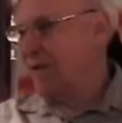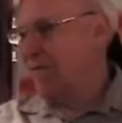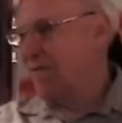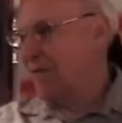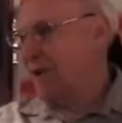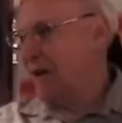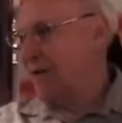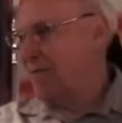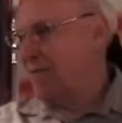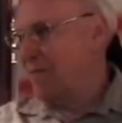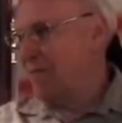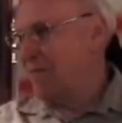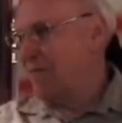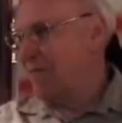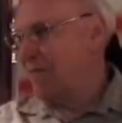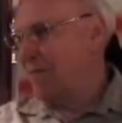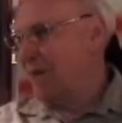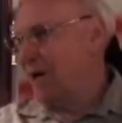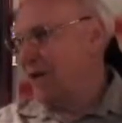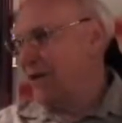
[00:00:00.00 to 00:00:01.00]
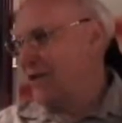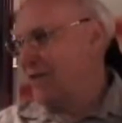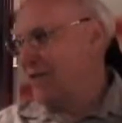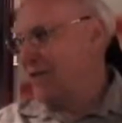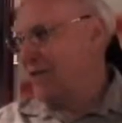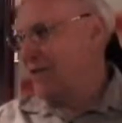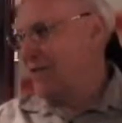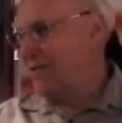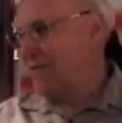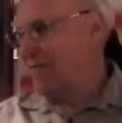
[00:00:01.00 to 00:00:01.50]
it by
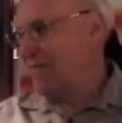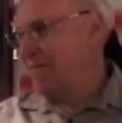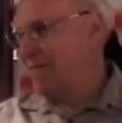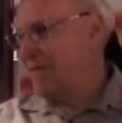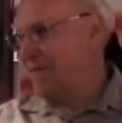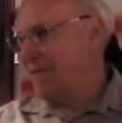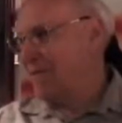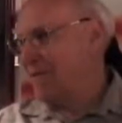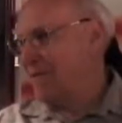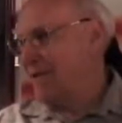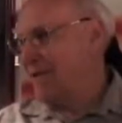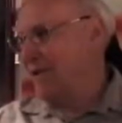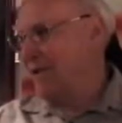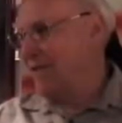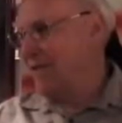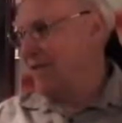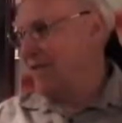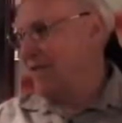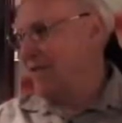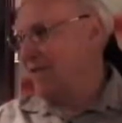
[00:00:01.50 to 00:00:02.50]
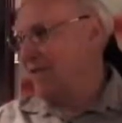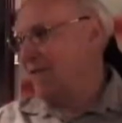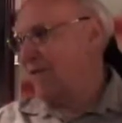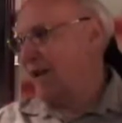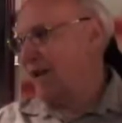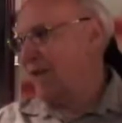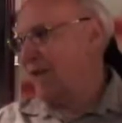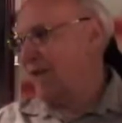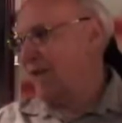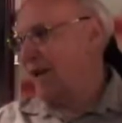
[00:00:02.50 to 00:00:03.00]
miles, you do it
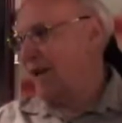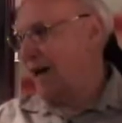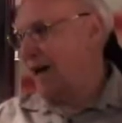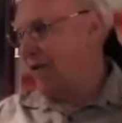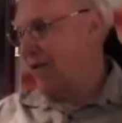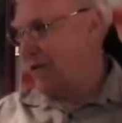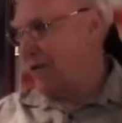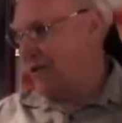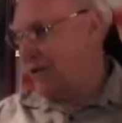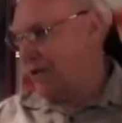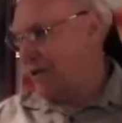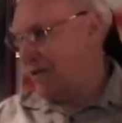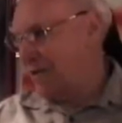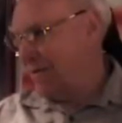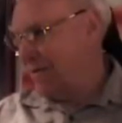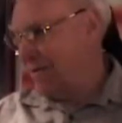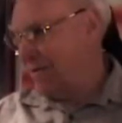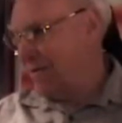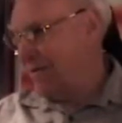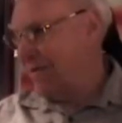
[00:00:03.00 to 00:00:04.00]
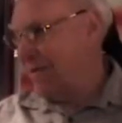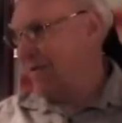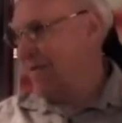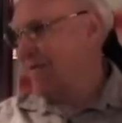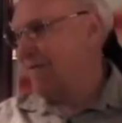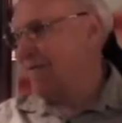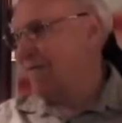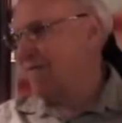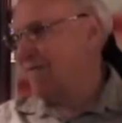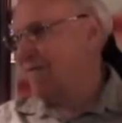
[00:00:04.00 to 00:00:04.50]
fly hours,
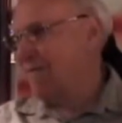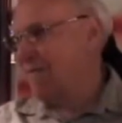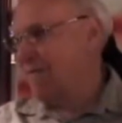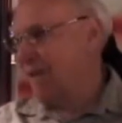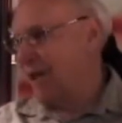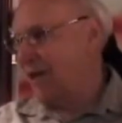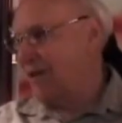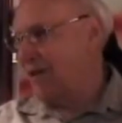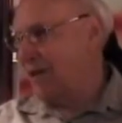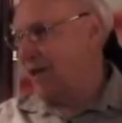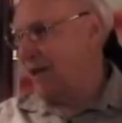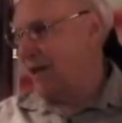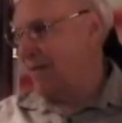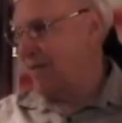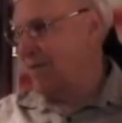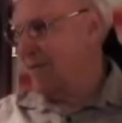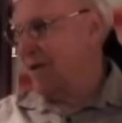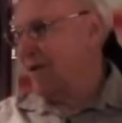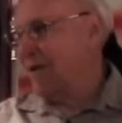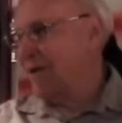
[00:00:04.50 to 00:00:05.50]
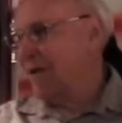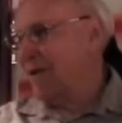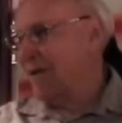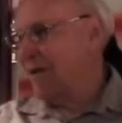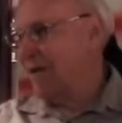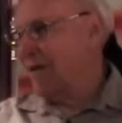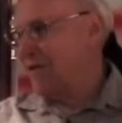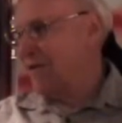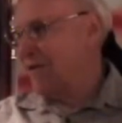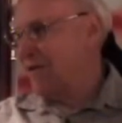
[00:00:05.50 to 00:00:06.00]
flight time, mm
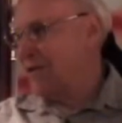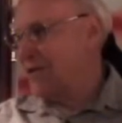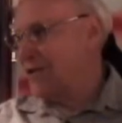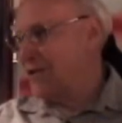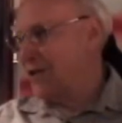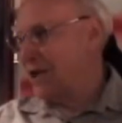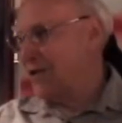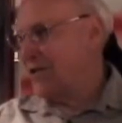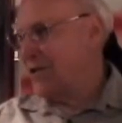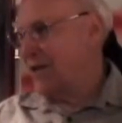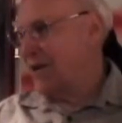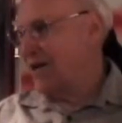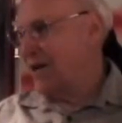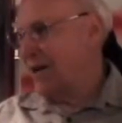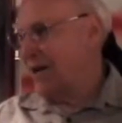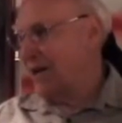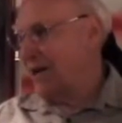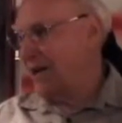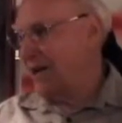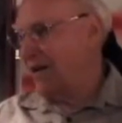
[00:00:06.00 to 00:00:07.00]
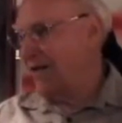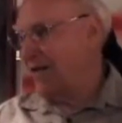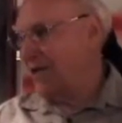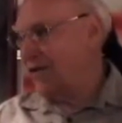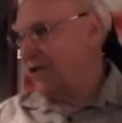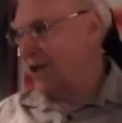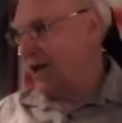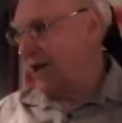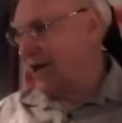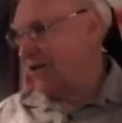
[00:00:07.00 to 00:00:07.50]
-hmm. 30, 60, 90 hour
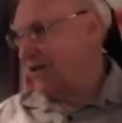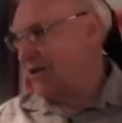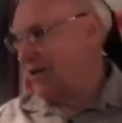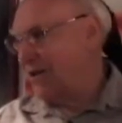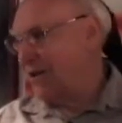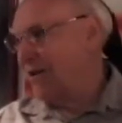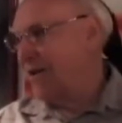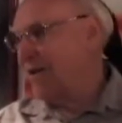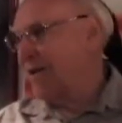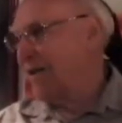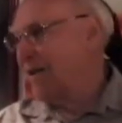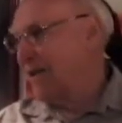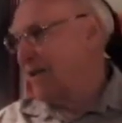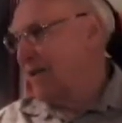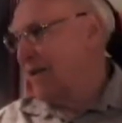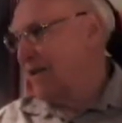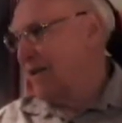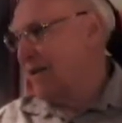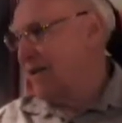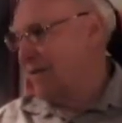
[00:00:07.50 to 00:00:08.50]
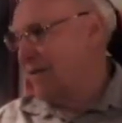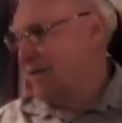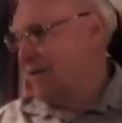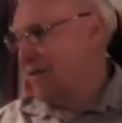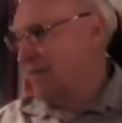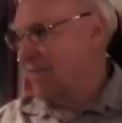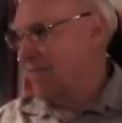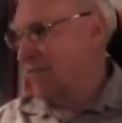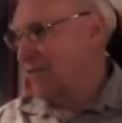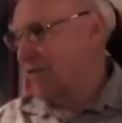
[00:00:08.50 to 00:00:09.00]
checks. And
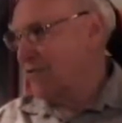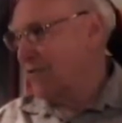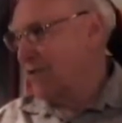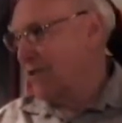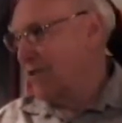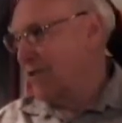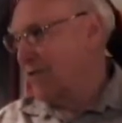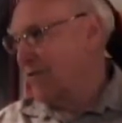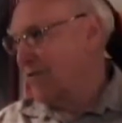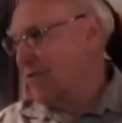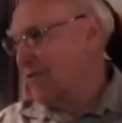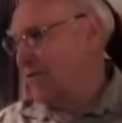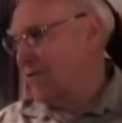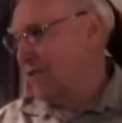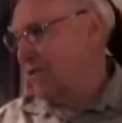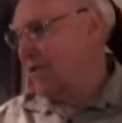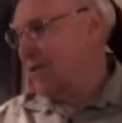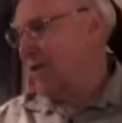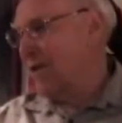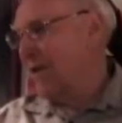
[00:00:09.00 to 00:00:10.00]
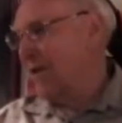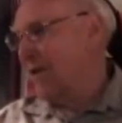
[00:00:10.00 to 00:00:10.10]
uh, most of those are,